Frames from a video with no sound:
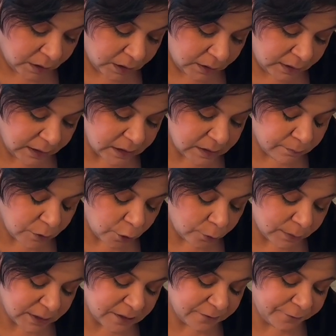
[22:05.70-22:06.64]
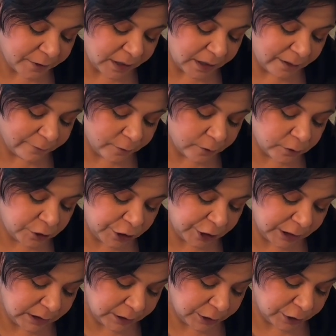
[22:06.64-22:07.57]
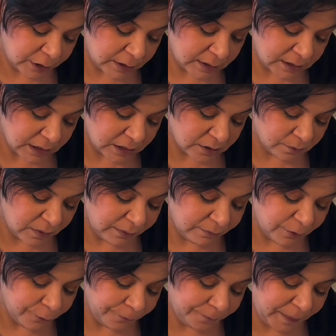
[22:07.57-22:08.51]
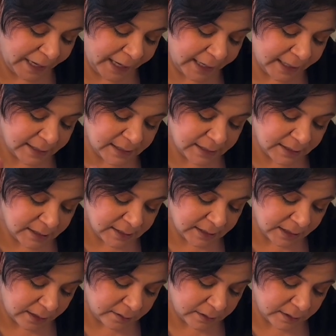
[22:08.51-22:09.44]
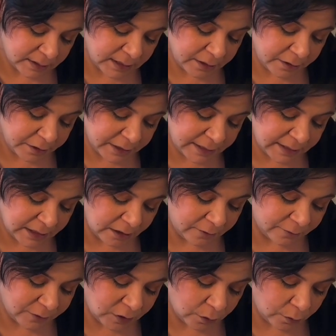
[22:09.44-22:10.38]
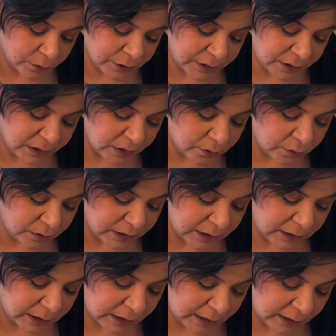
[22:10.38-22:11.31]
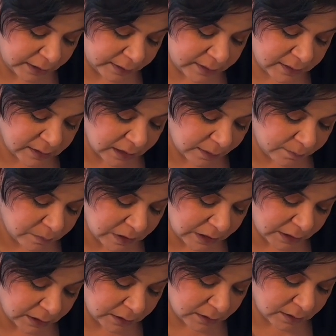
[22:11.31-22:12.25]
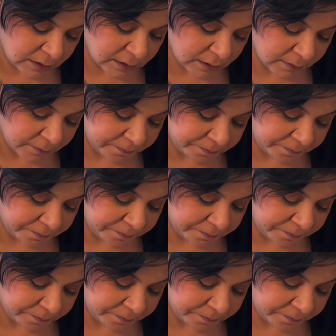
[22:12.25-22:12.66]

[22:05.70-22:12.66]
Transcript: These moments forever change us as we move past the solitary self towards union and acceptance.